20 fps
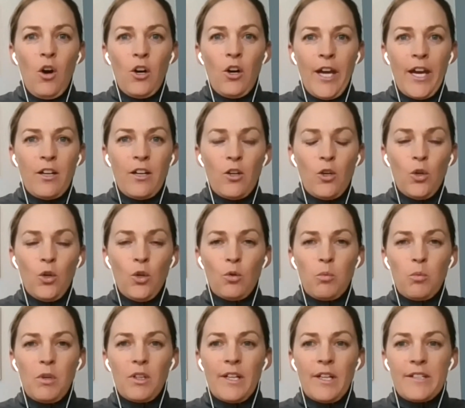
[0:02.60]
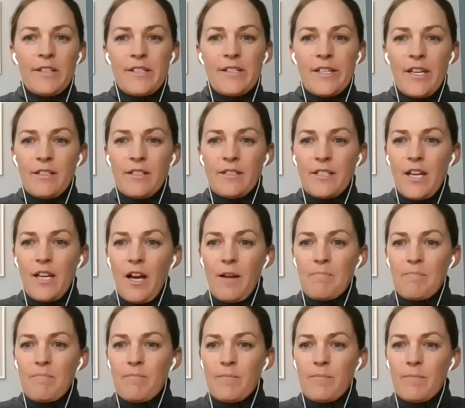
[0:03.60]
Okay, cool. Well, let's get
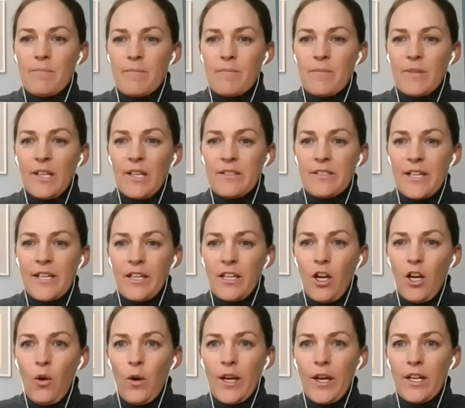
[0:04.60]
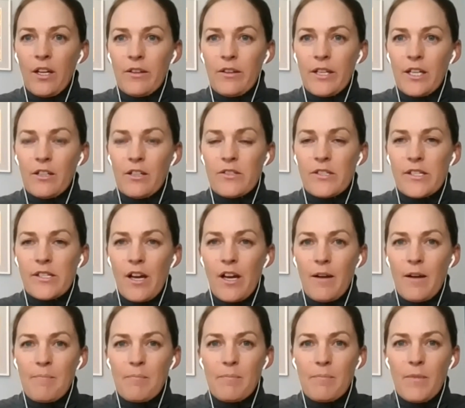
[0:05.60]
going. I think because
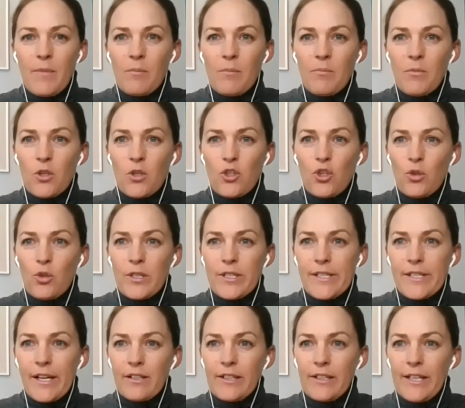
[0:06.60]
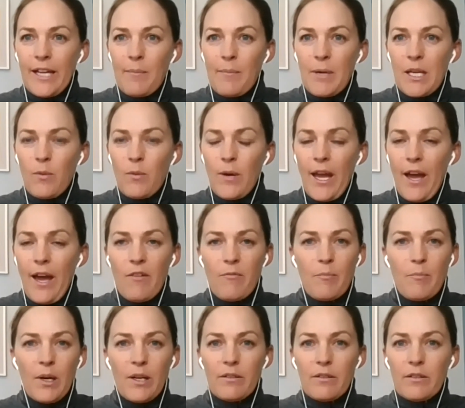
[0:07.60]
I'm not sure exactly how many we have,
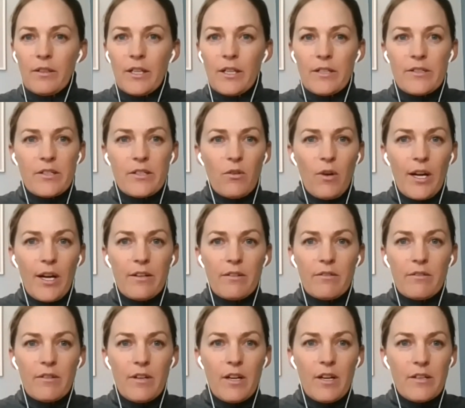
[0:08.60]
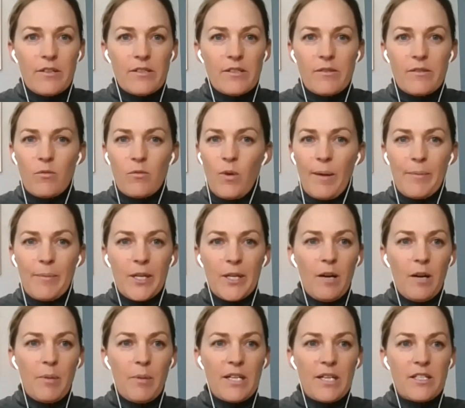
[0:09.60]
but it's great as
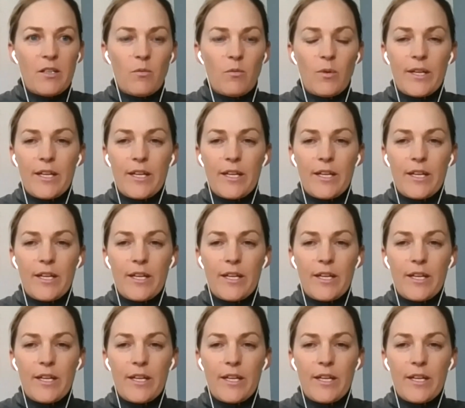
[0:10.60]
webinar based that